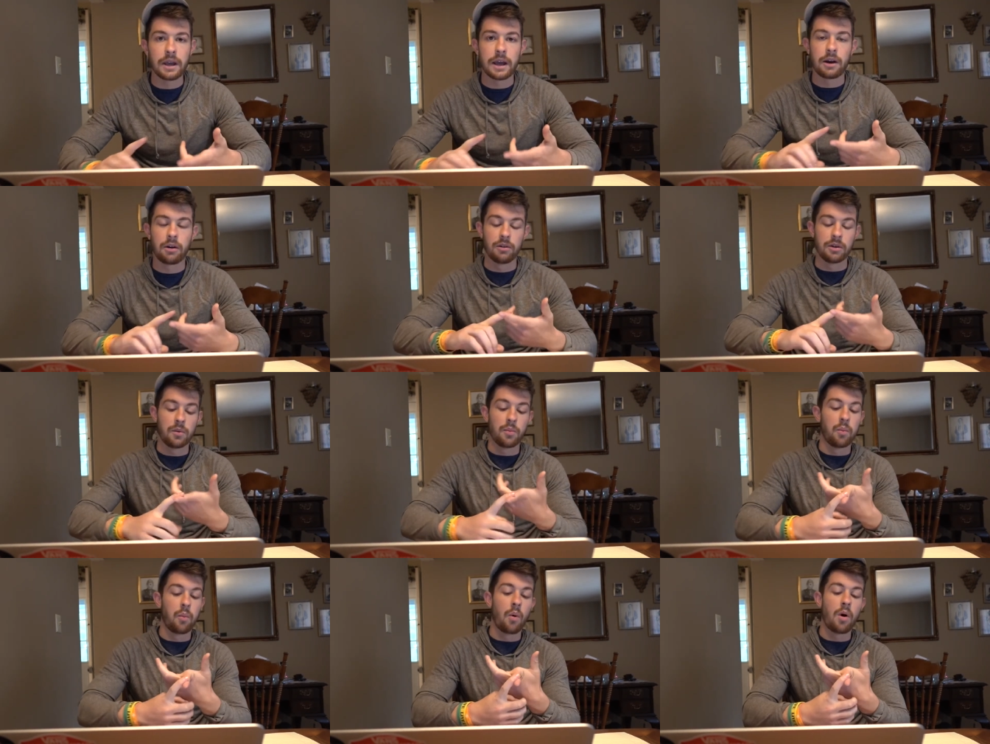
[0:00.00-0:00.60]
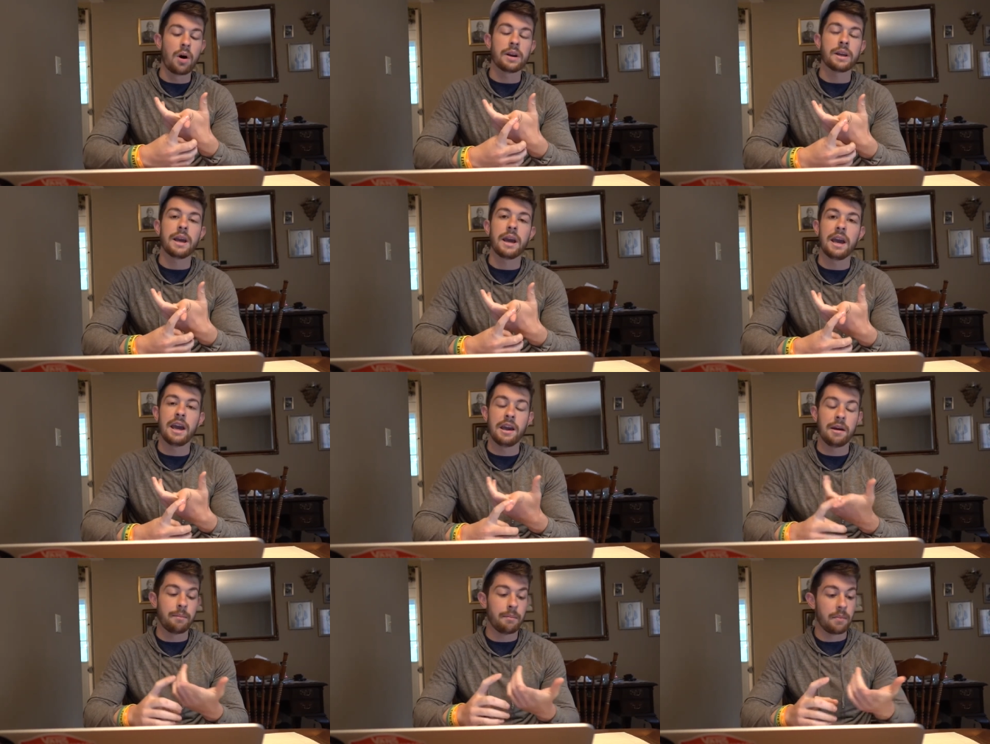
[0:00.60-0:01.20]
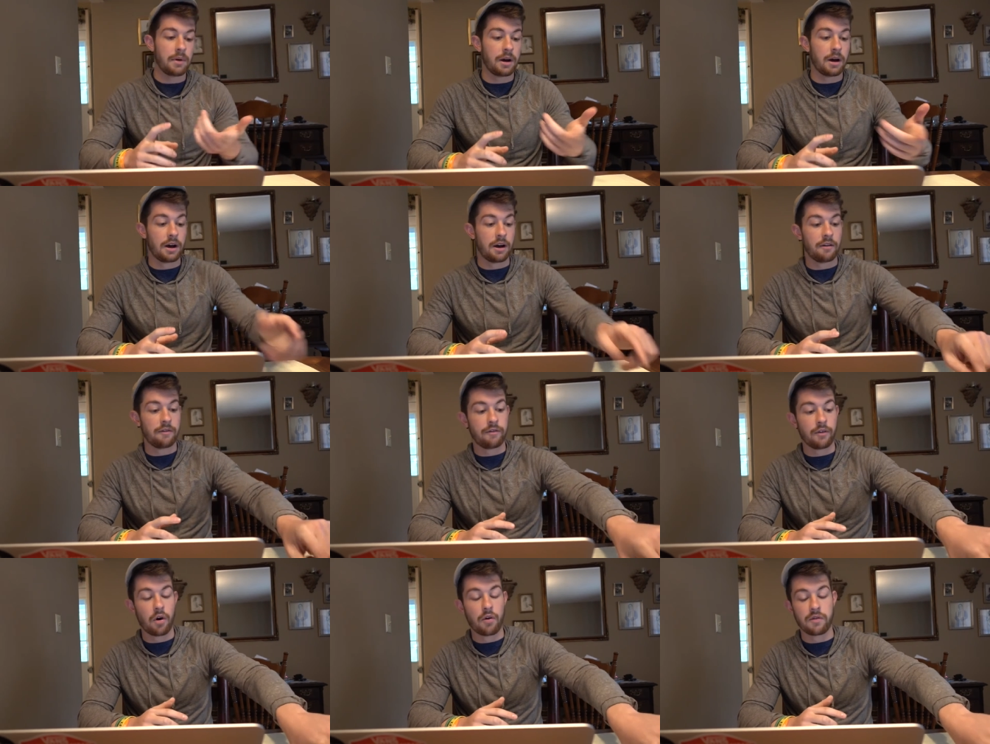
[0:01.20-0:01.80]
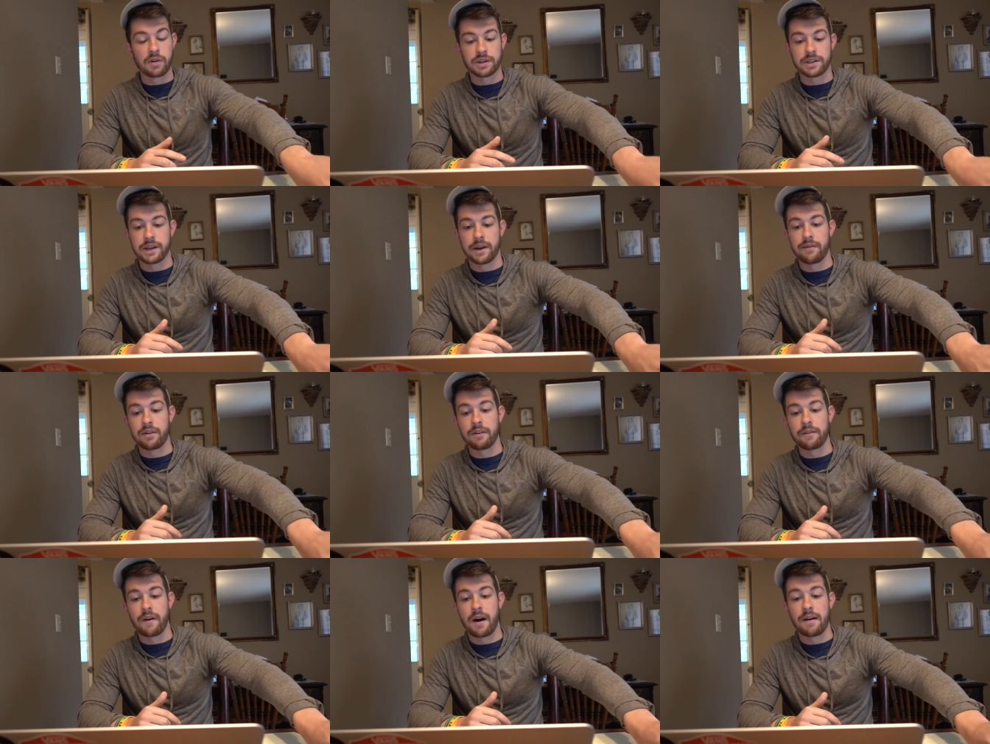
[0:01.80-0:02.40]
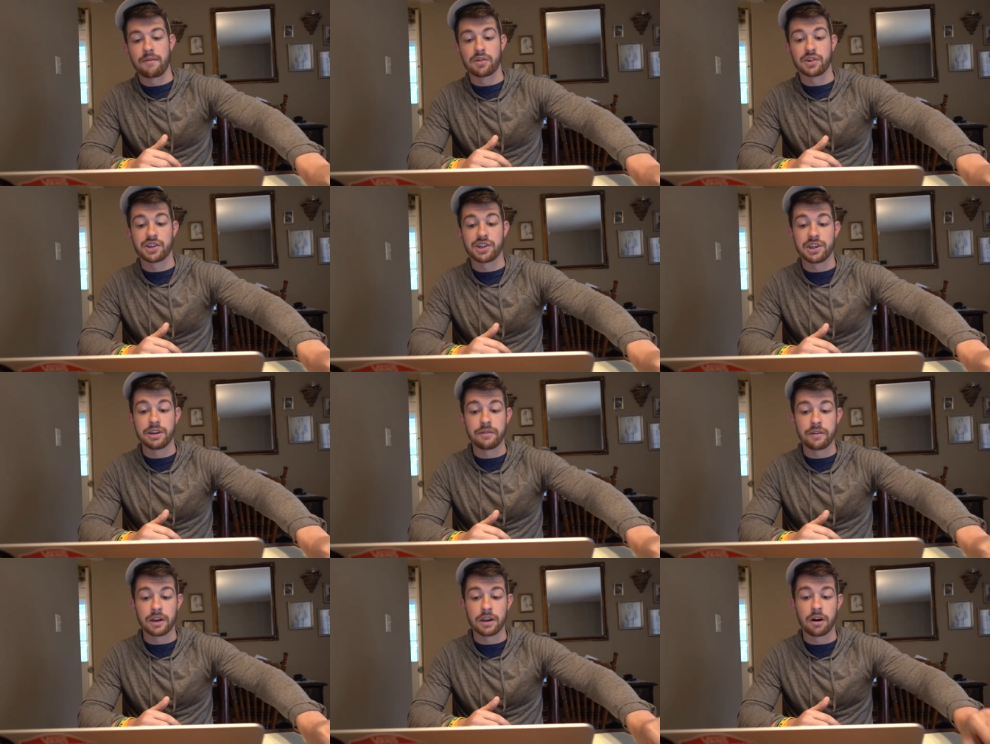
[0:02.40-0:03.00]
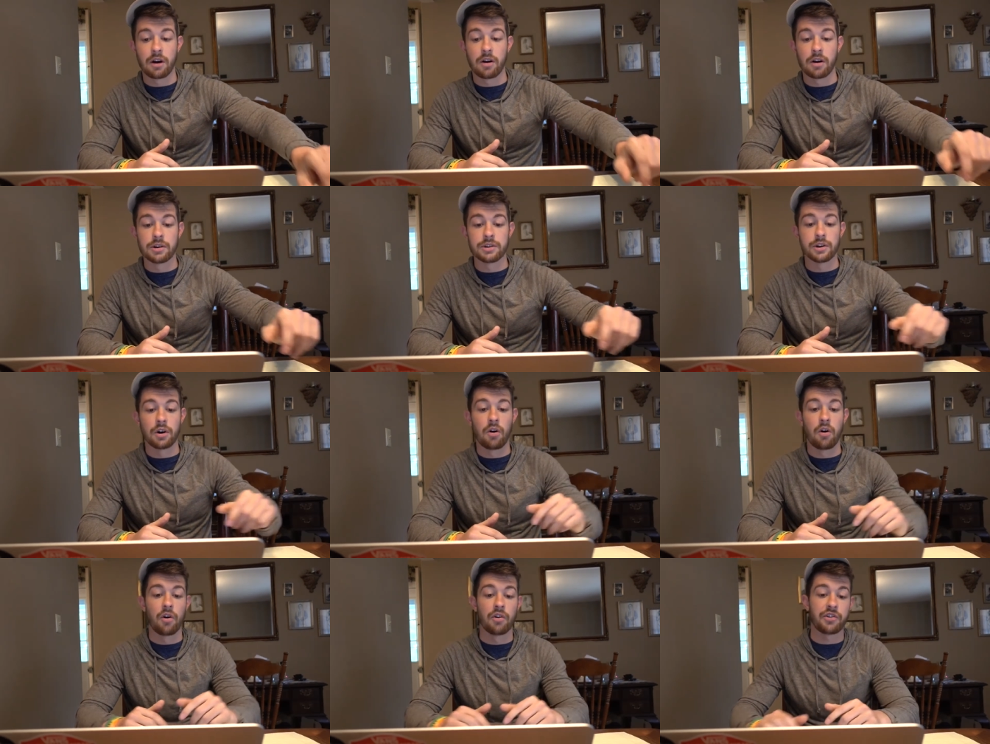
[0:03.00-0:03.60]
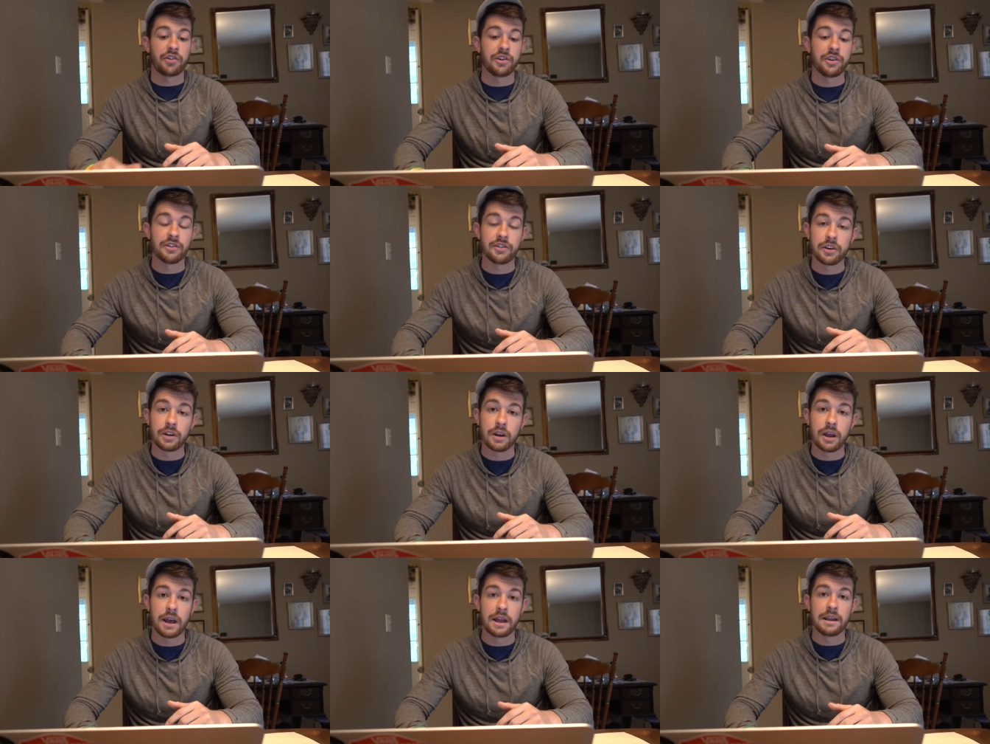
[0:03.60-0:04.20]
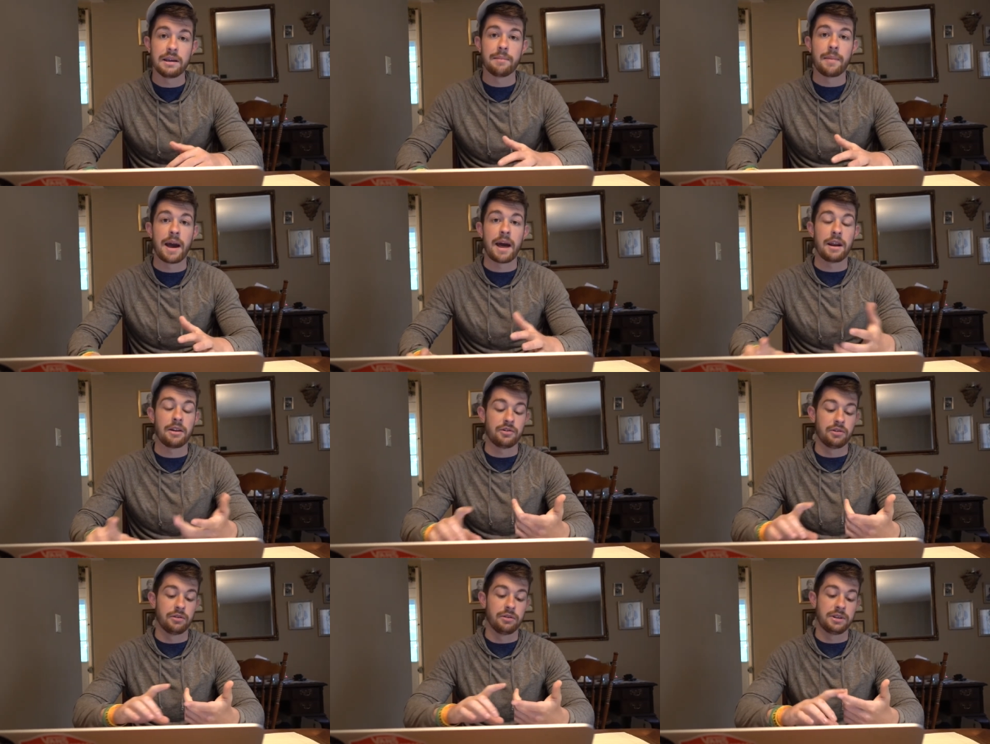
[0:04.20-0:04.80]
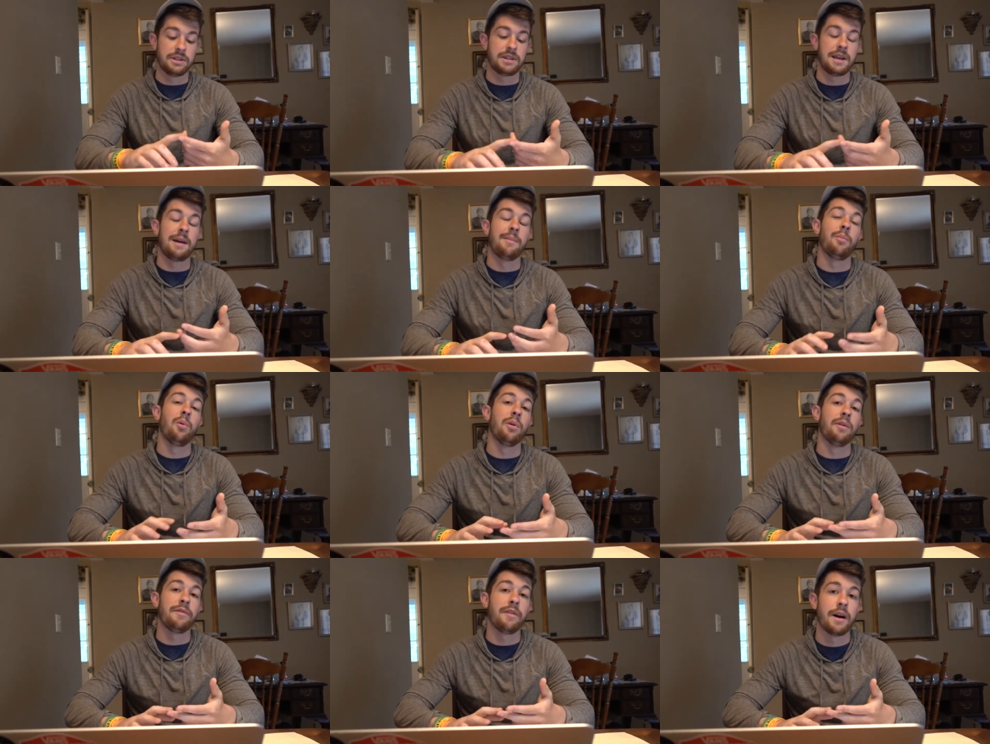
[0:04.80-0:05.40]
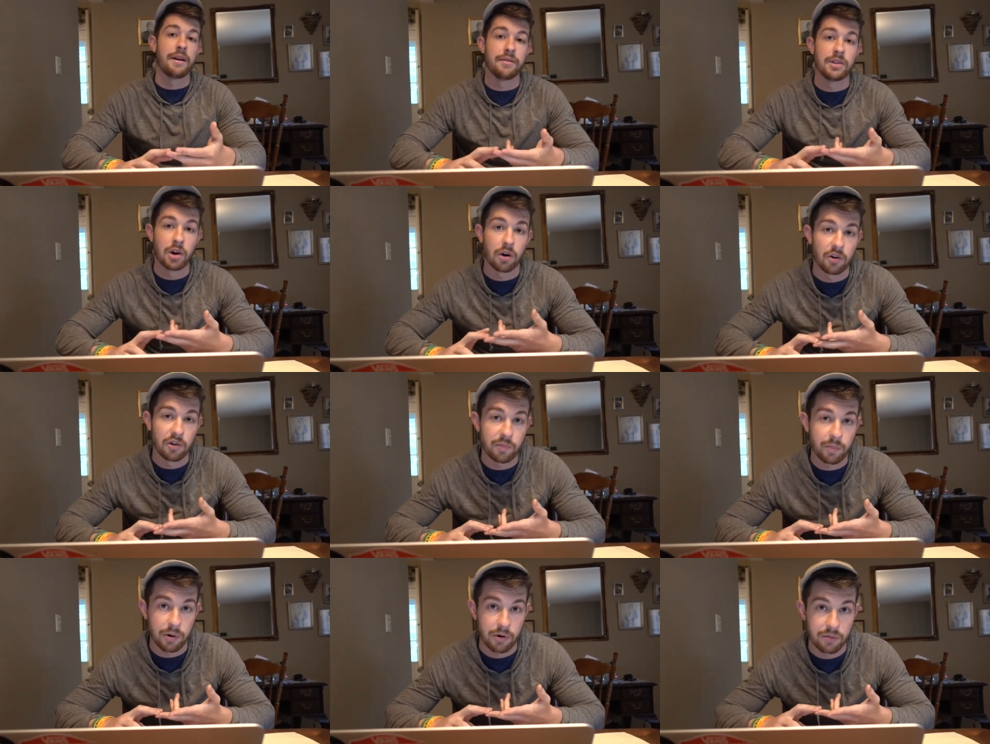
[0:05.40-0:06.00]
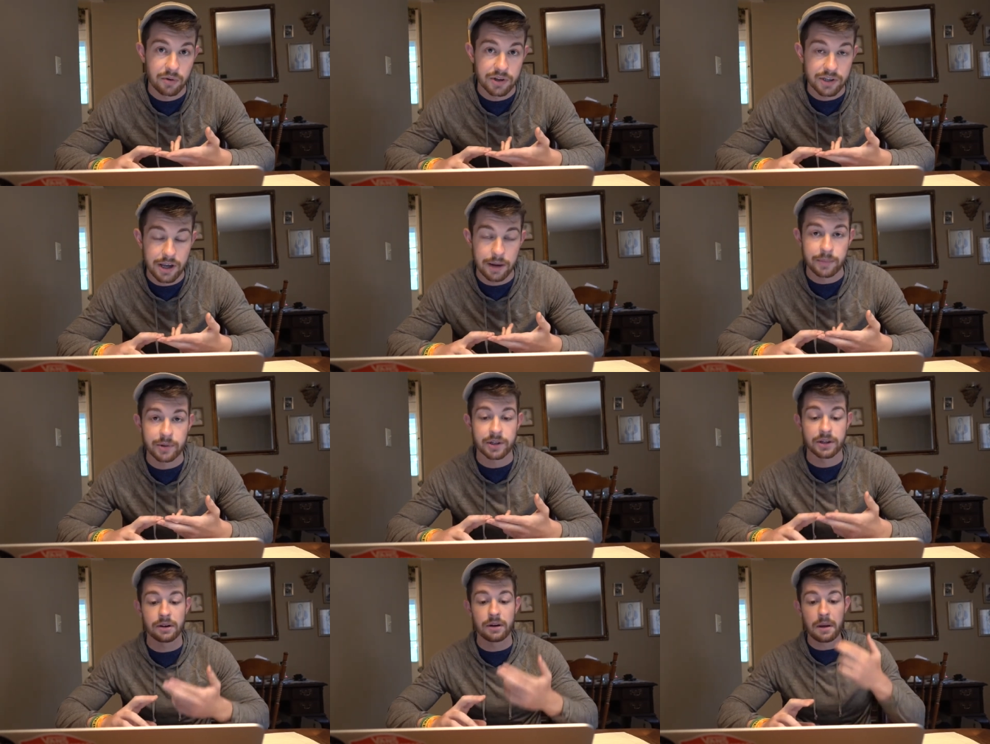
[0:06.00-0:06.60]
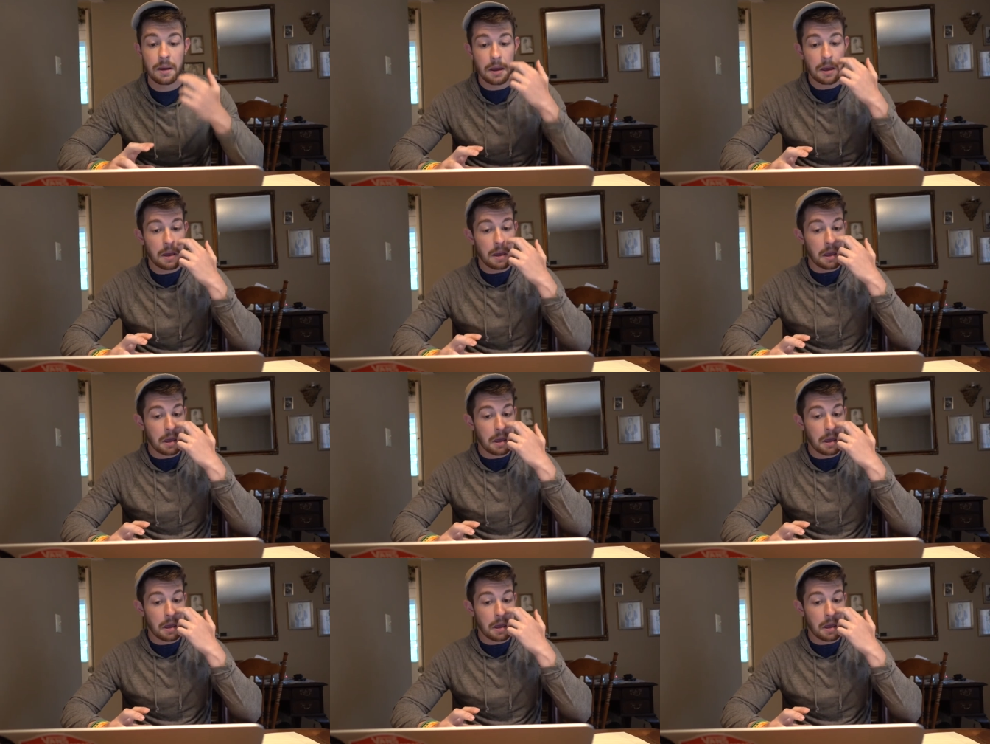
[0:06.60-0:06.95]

He had only one game of over 75 receiving yards all season, and he managed only 10.5 yards per reception.